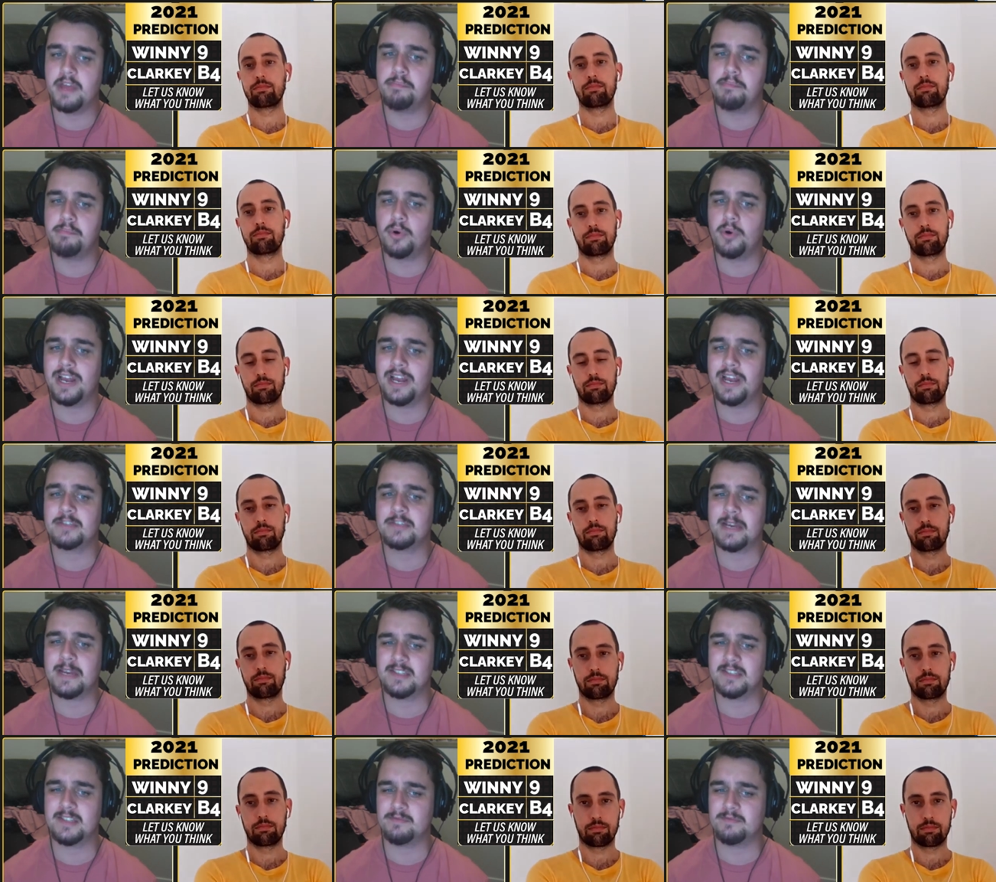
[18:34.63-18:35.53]
Speaker 1: Their board
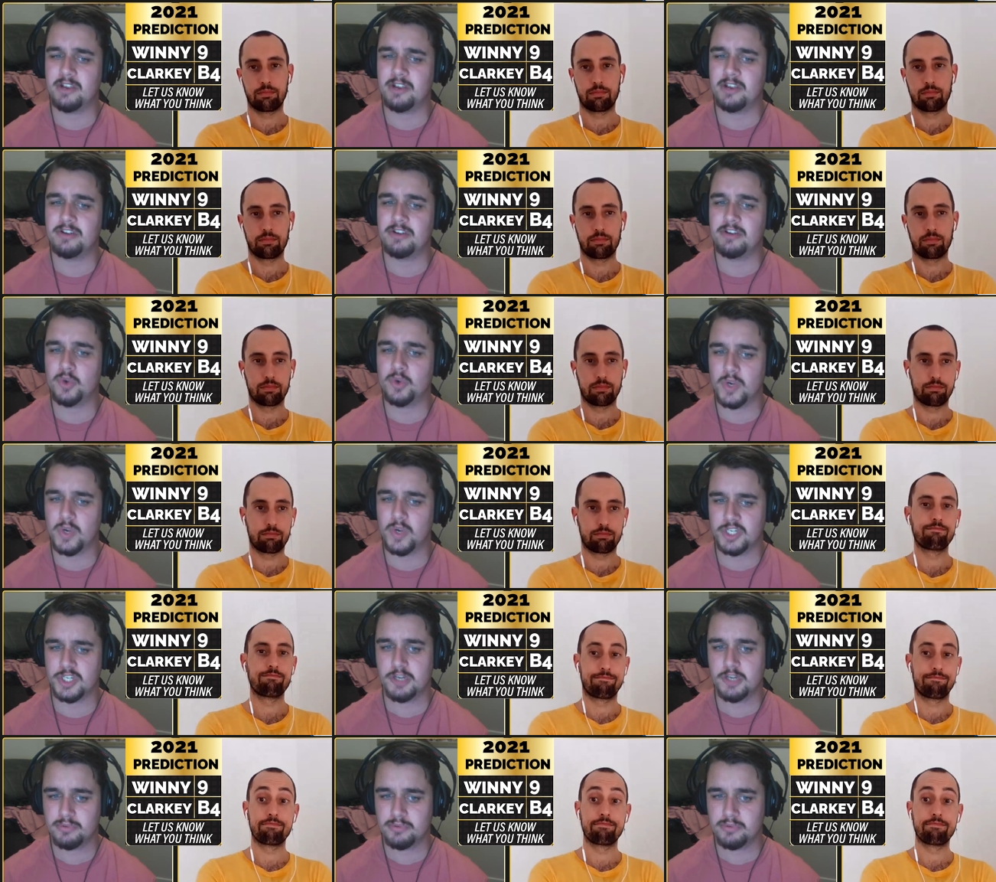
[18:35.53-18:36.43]
has made some very
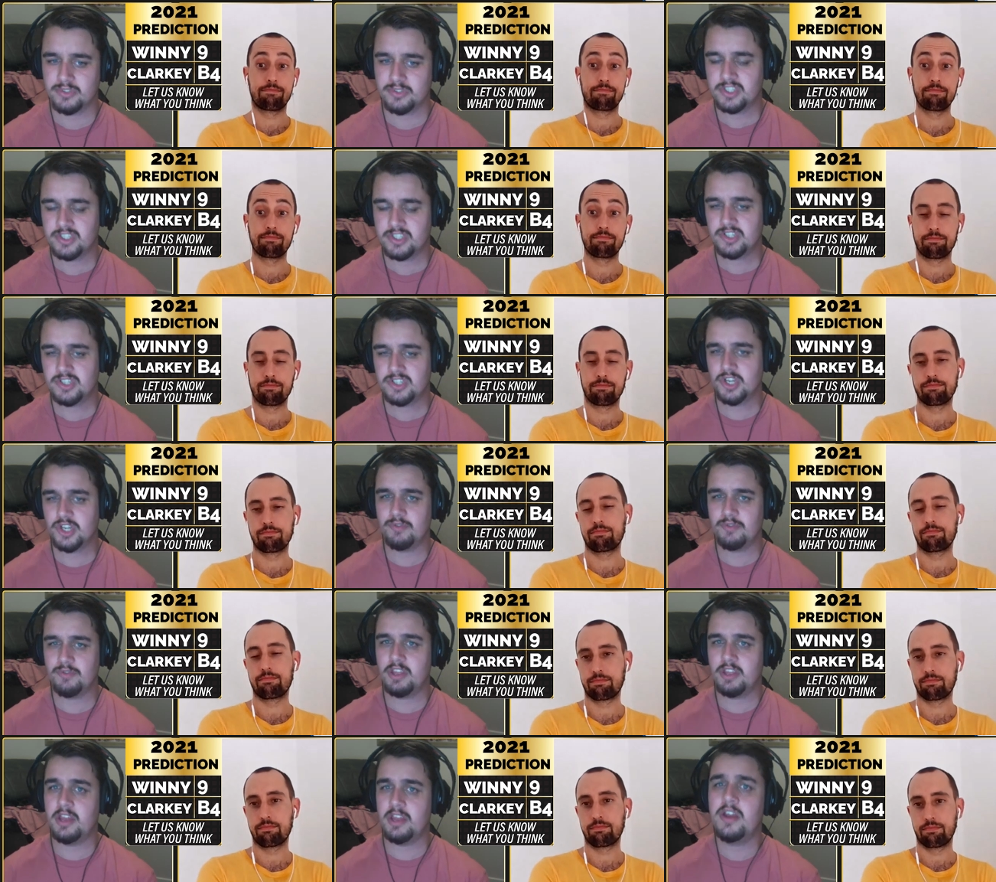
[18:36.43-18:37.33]
questionable decisions
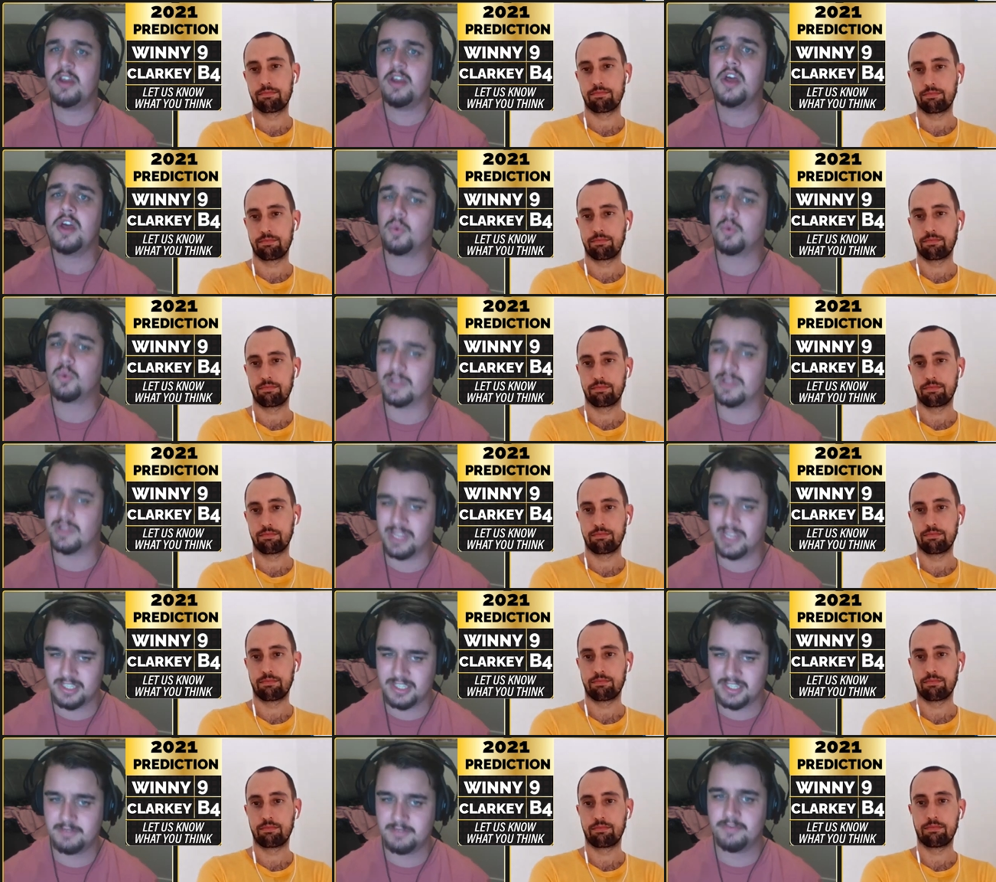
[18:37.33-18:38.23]
over the year,
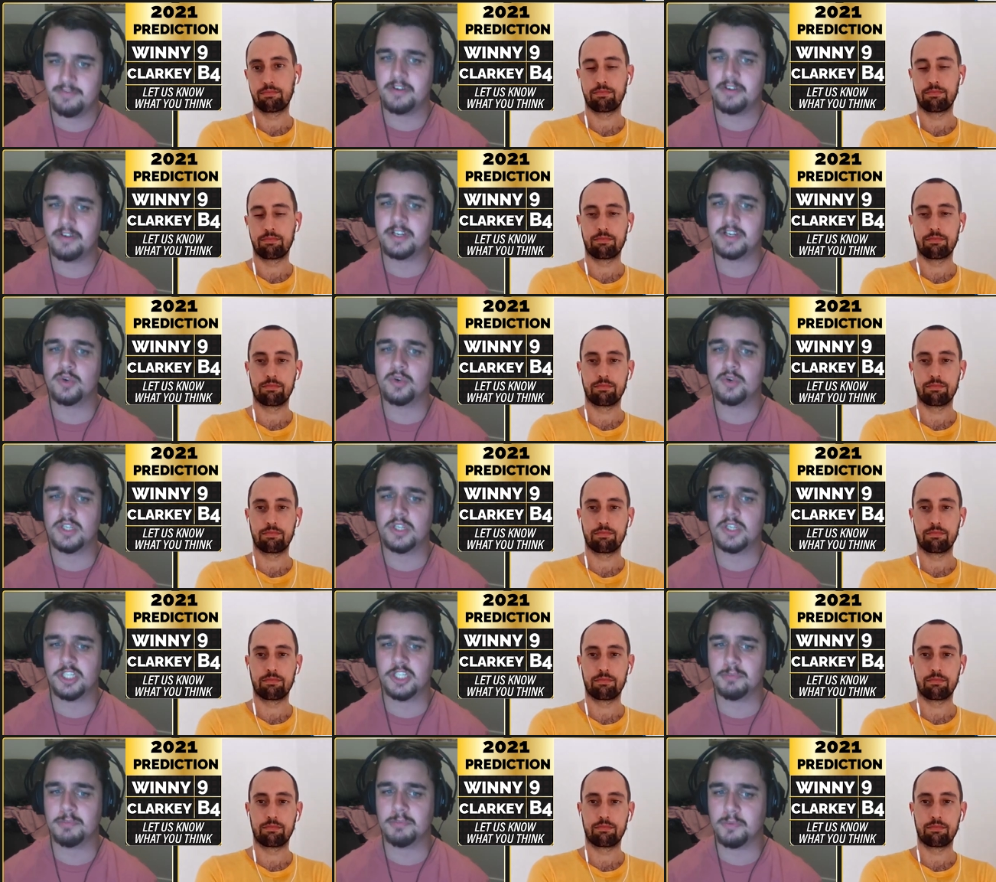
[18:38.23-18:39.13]
released some very
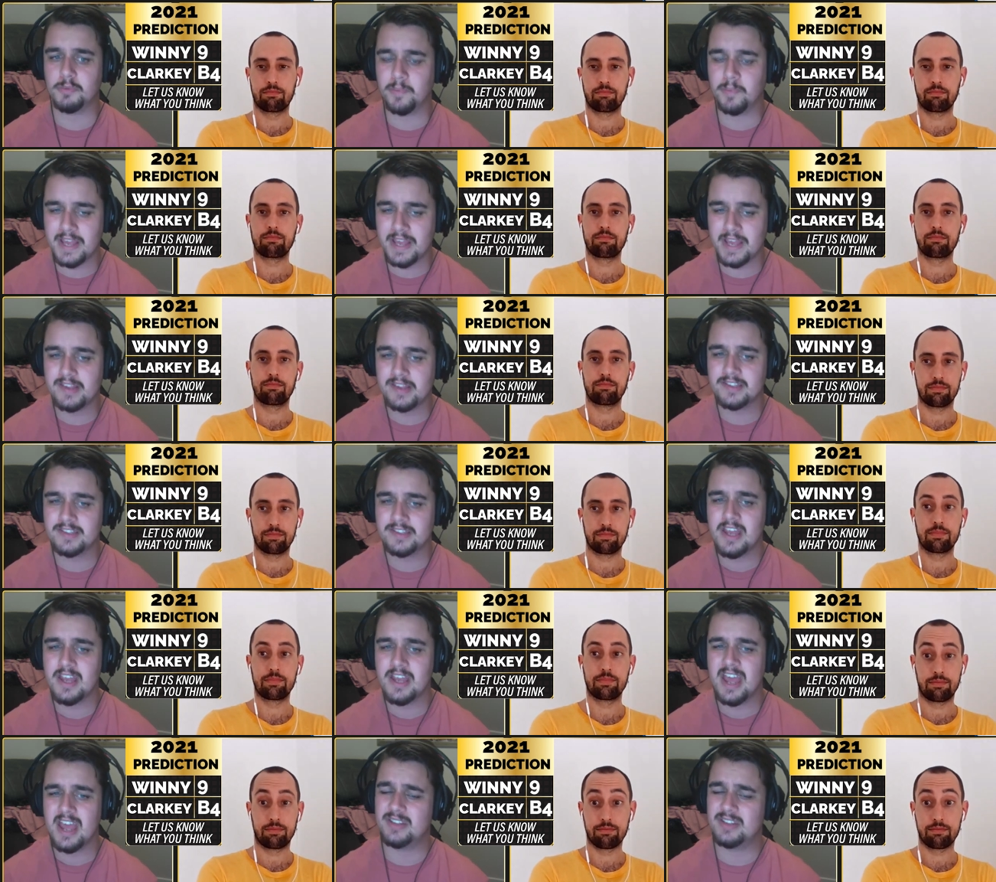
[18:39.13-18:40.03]
questionable
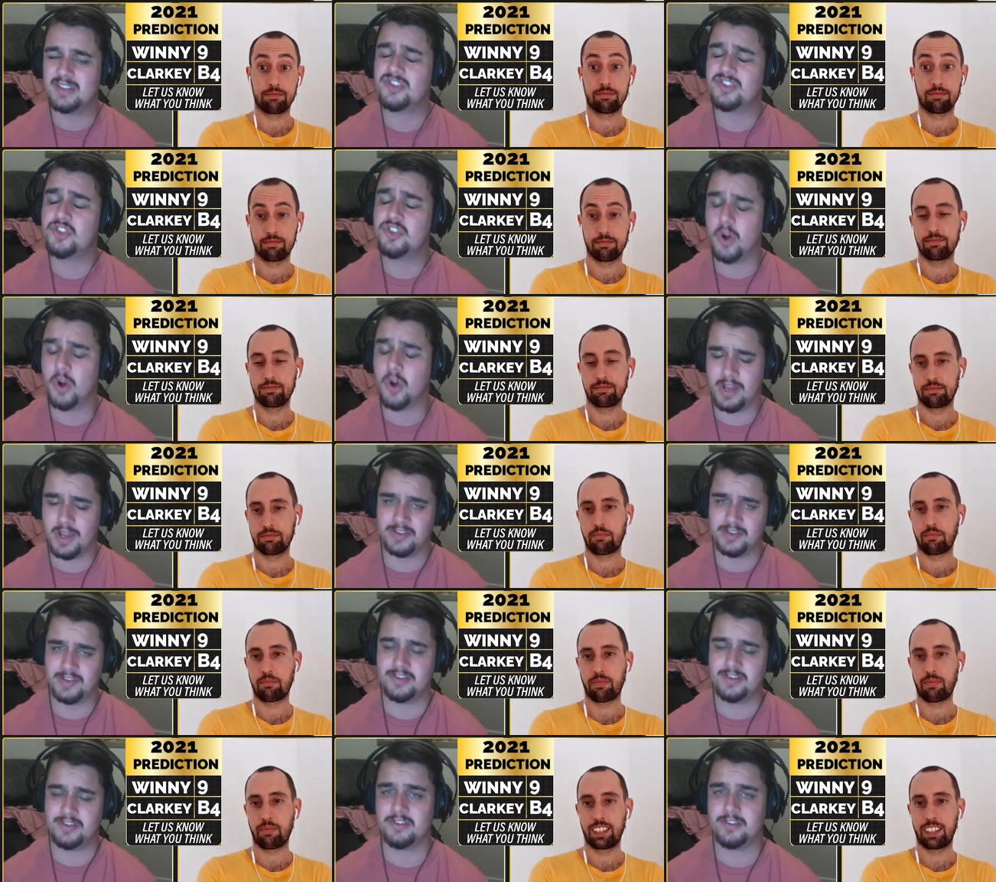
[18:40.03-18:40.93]
players, and
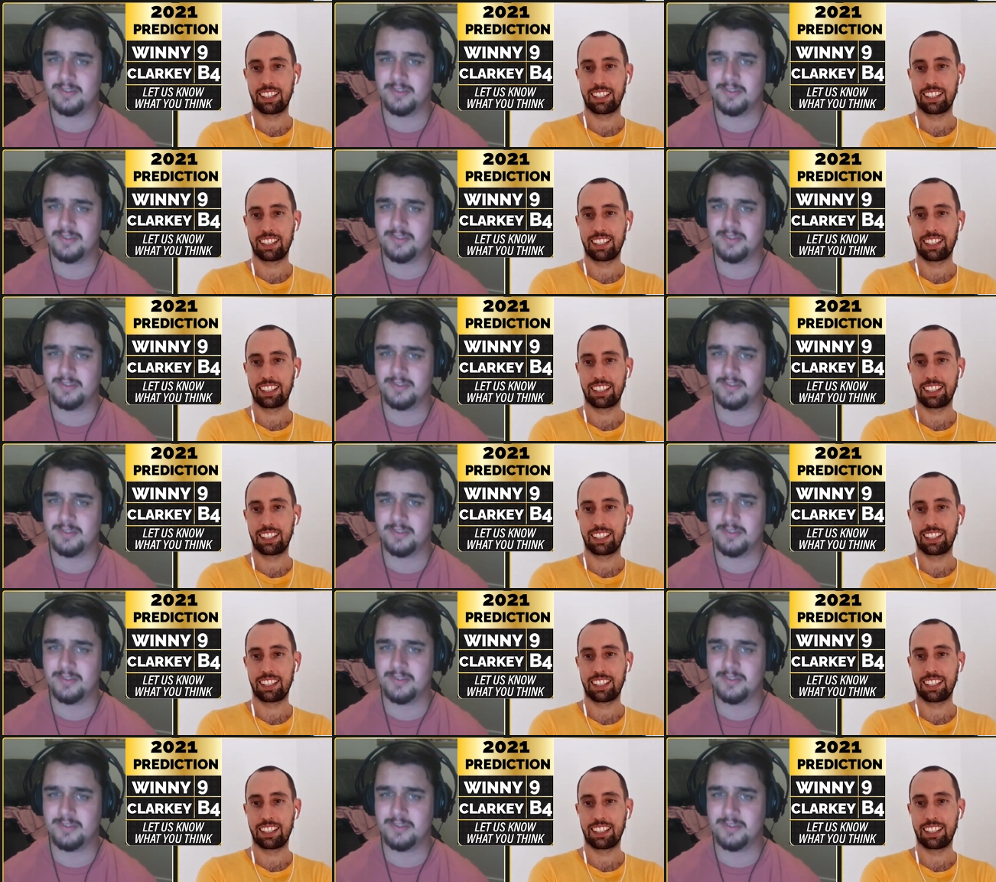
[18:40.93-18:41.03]
signed